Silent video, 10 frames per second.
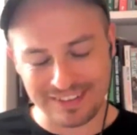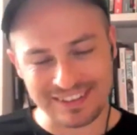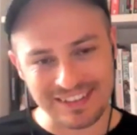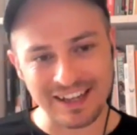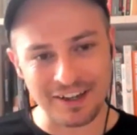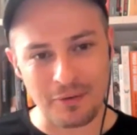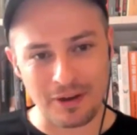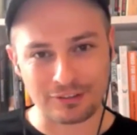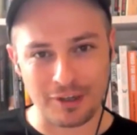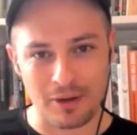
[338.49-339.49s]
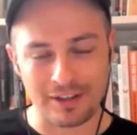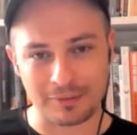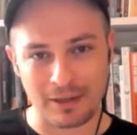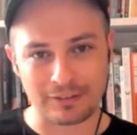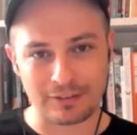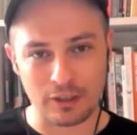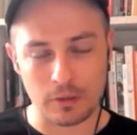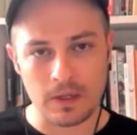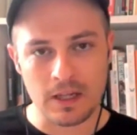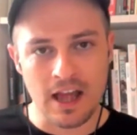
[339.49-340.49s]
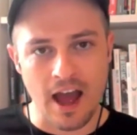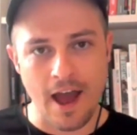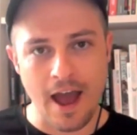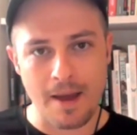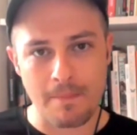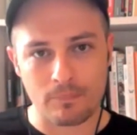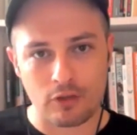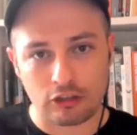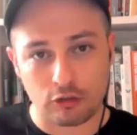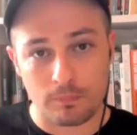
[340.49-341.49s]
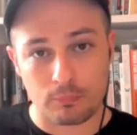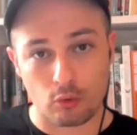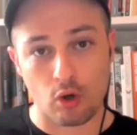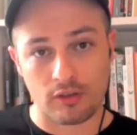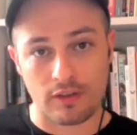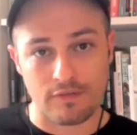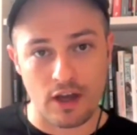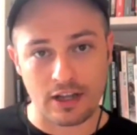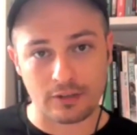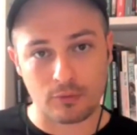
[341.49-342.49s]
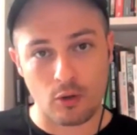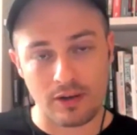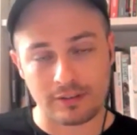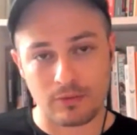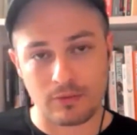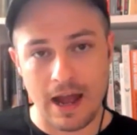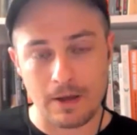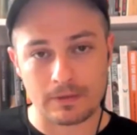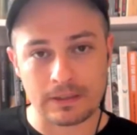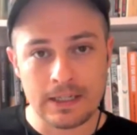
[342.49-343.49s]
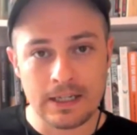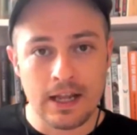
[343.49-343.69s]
The second question I wanted to ask you, that's sort of broader than the finance role, is around